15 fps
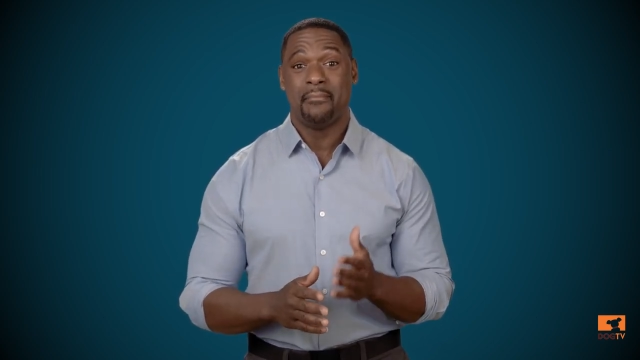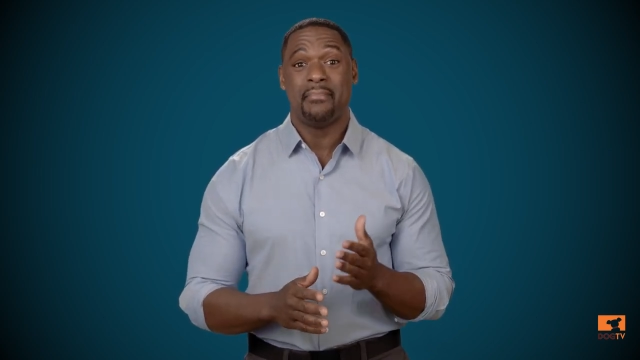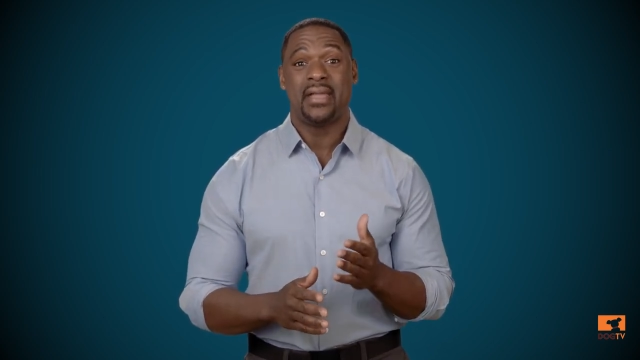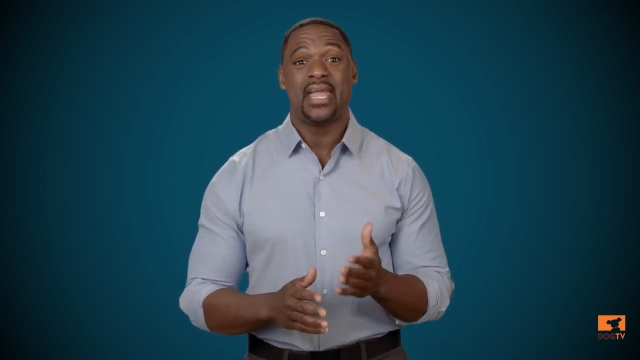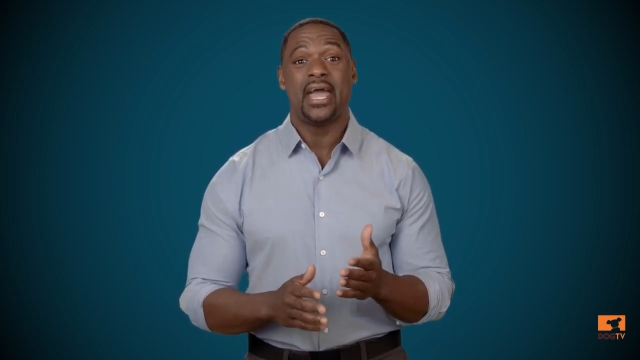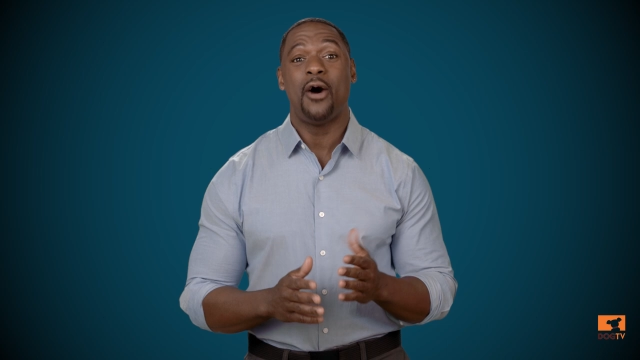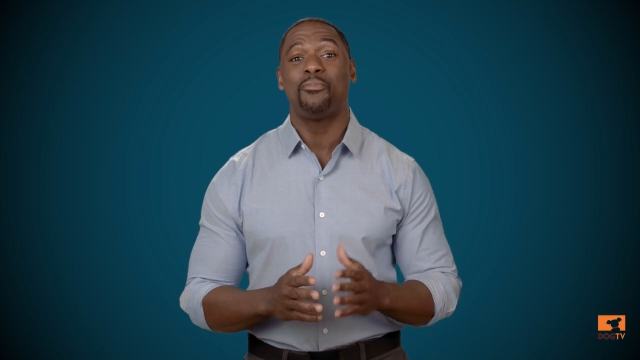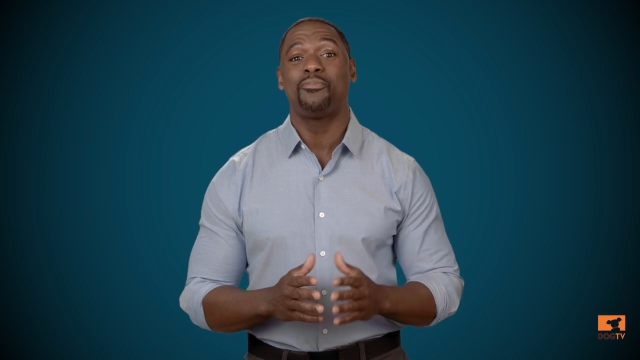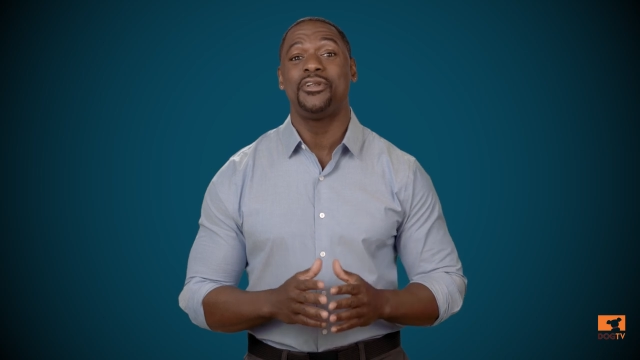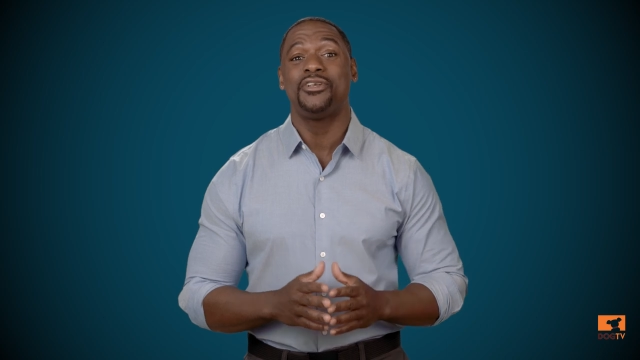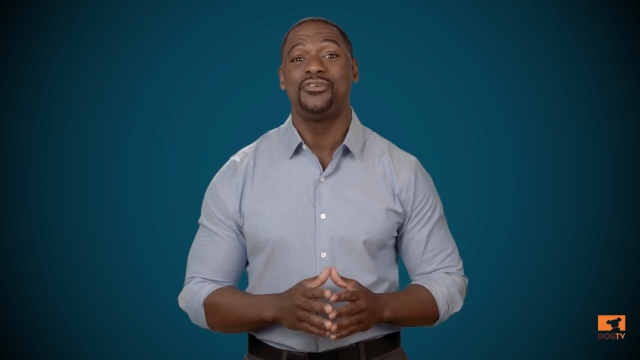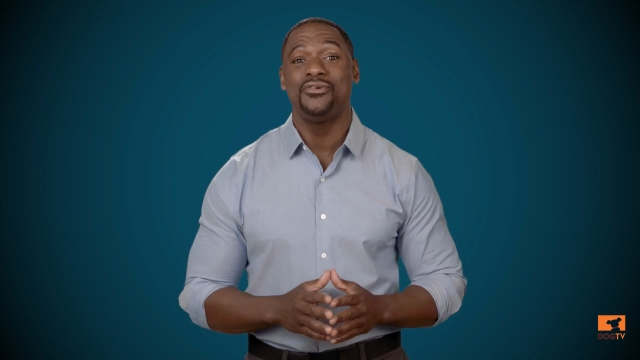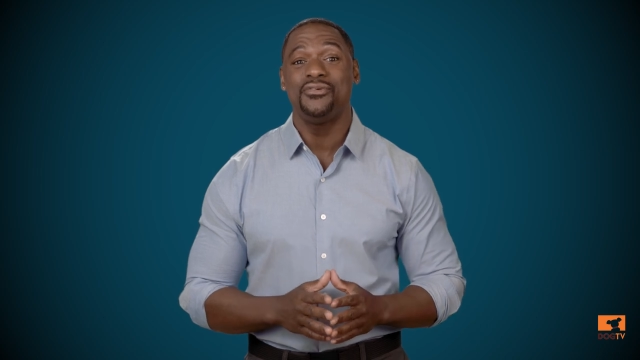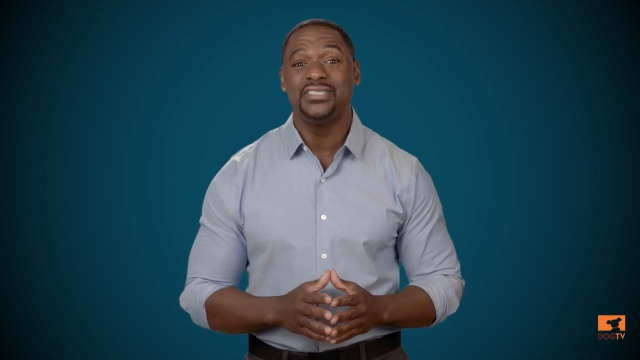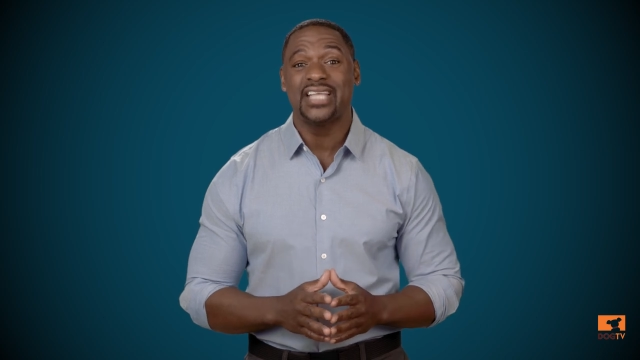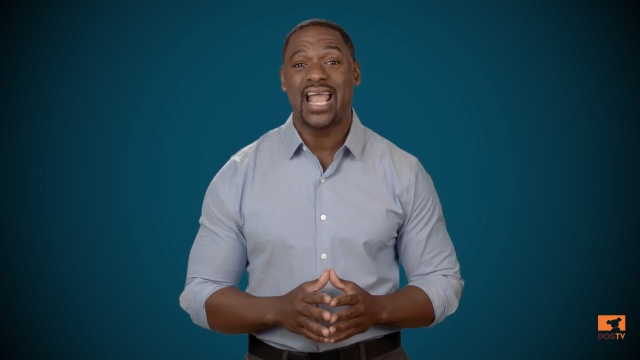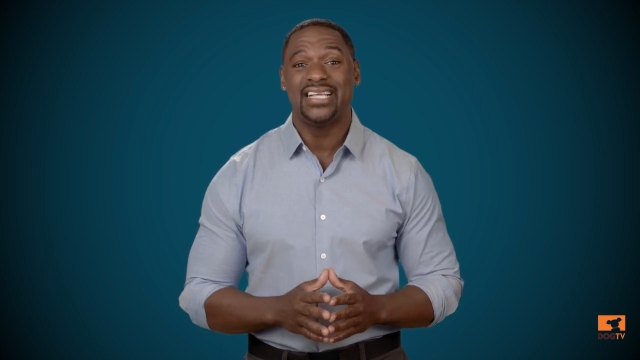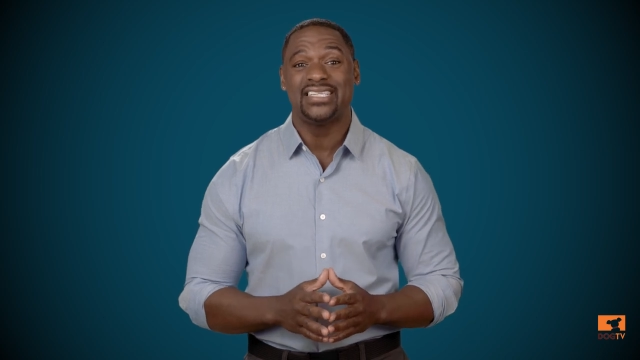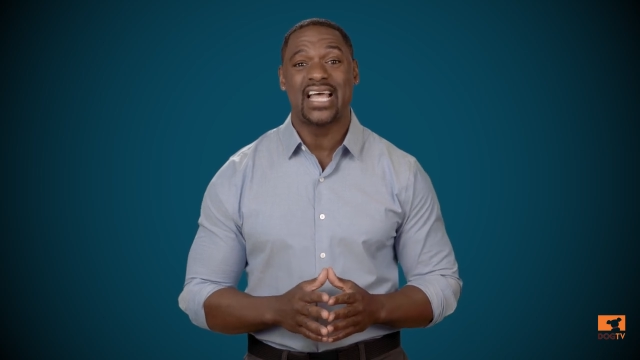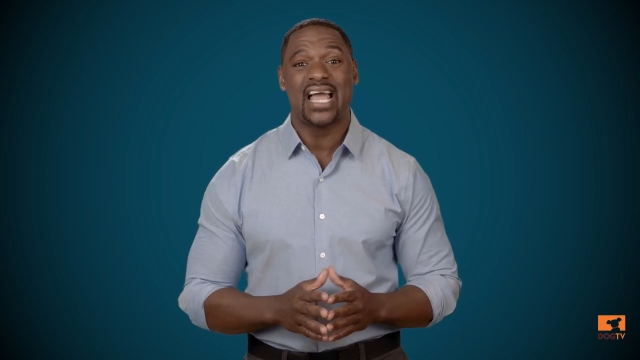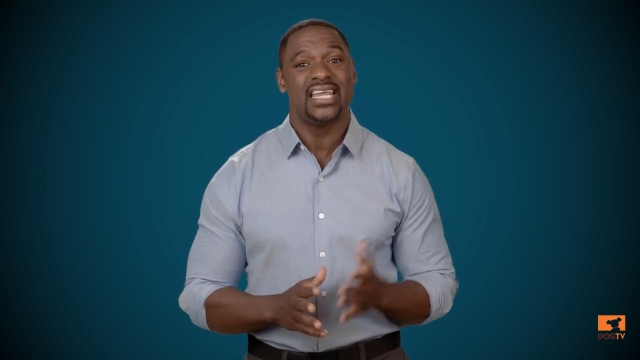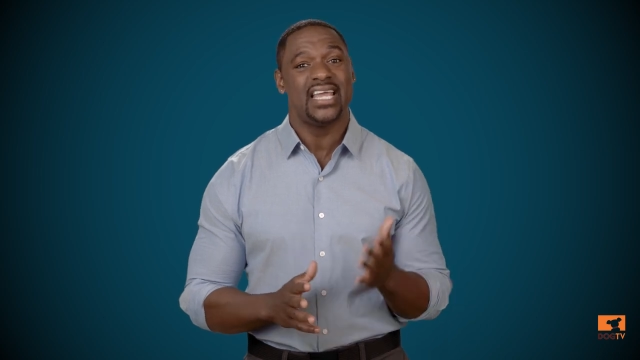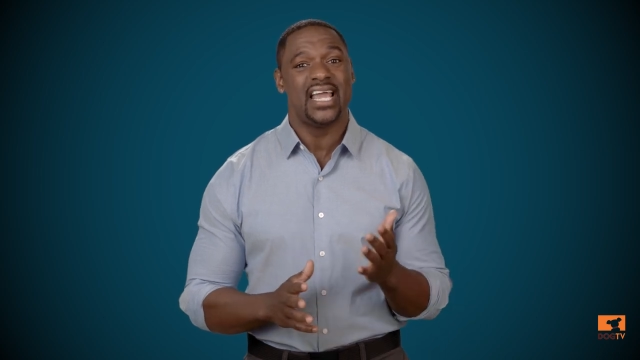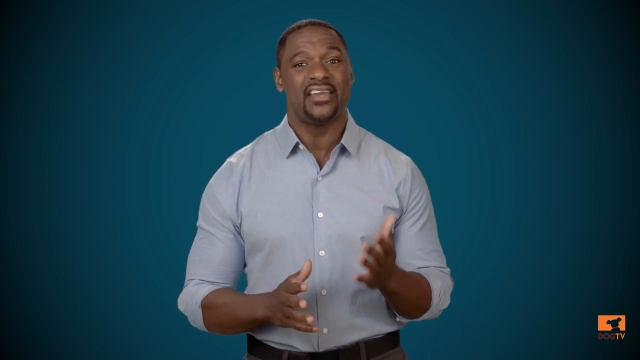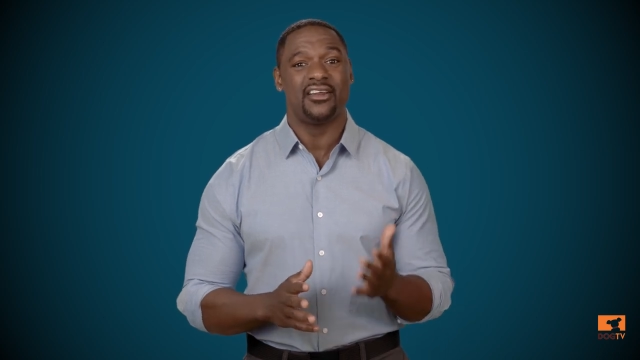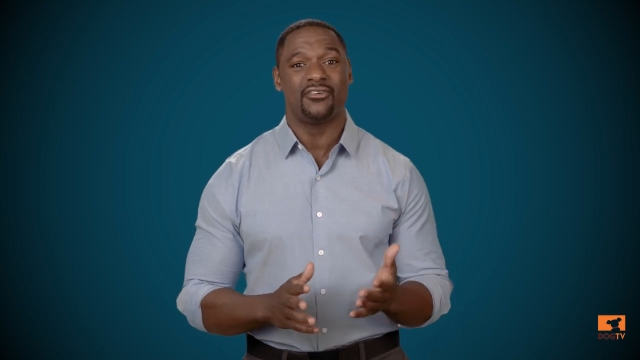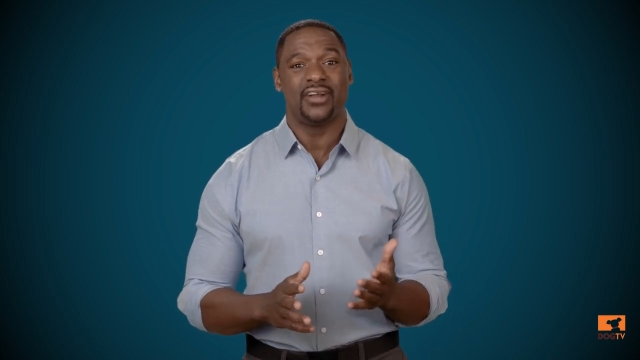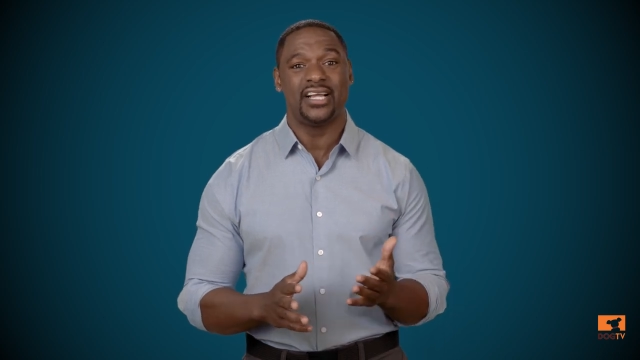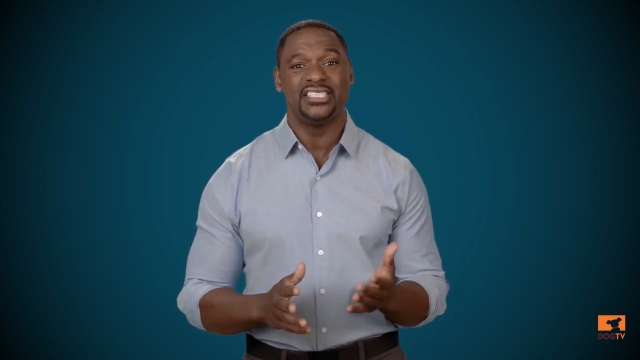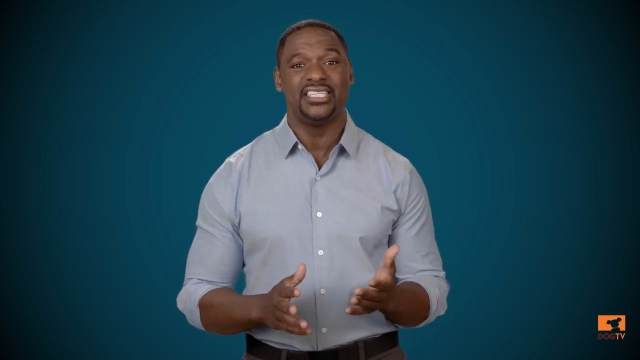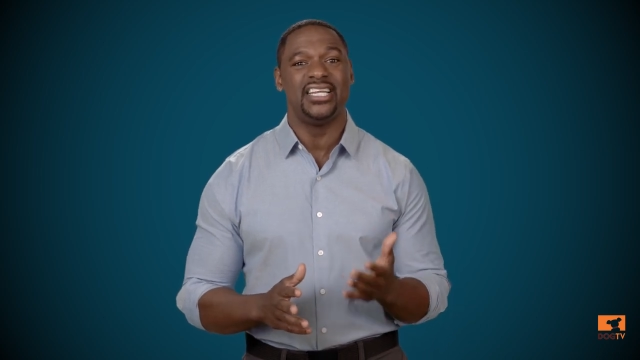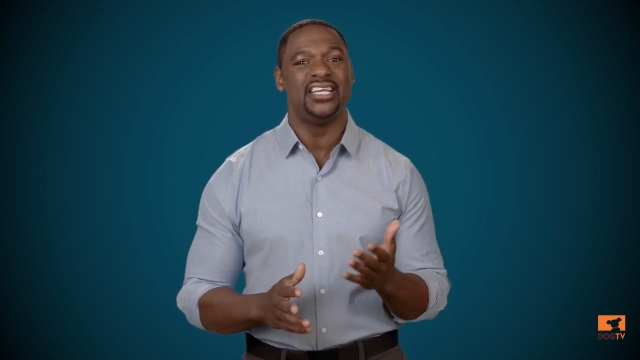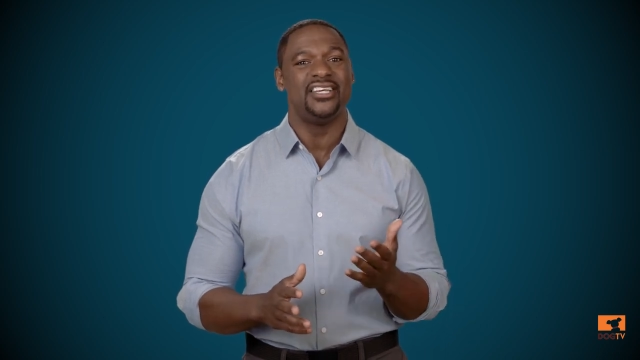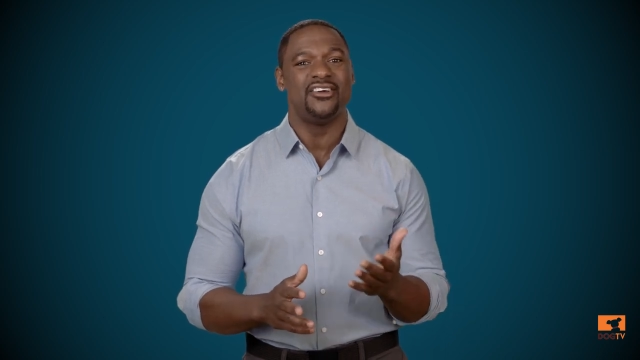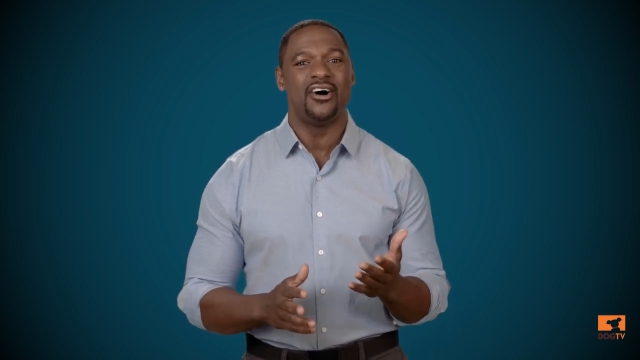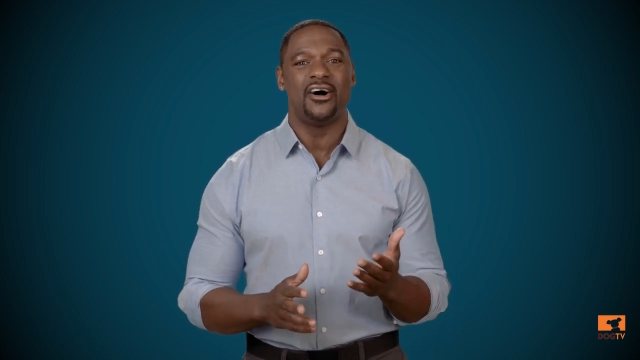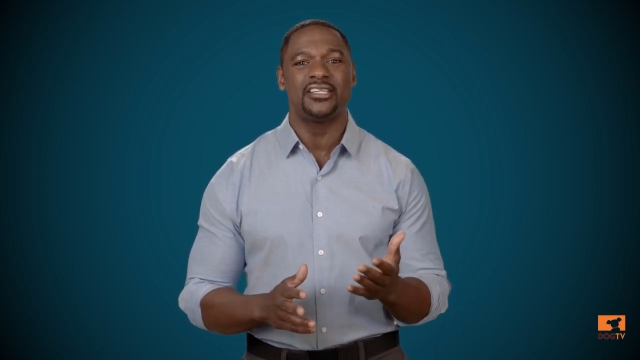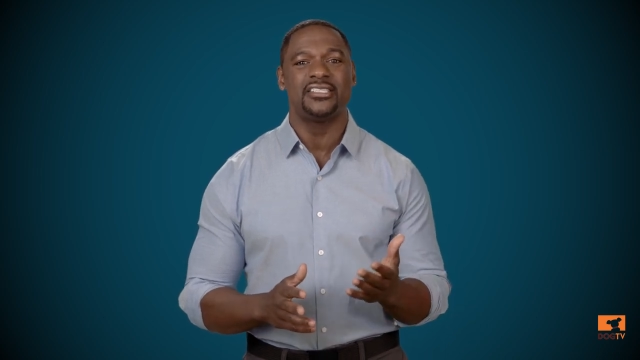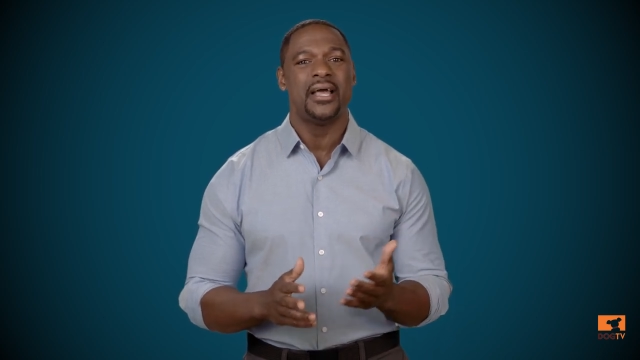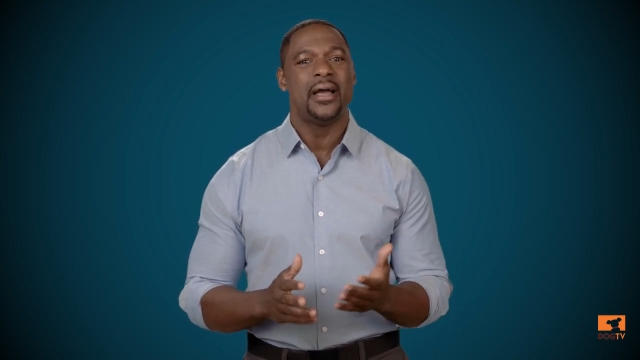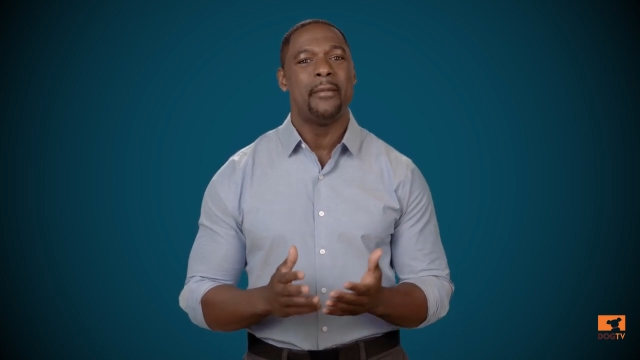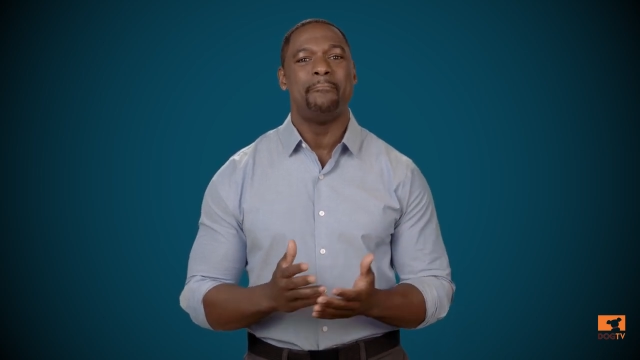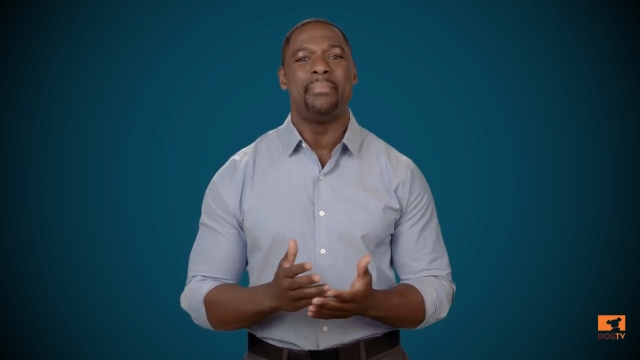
may help reduce anxiety and aggression in dogs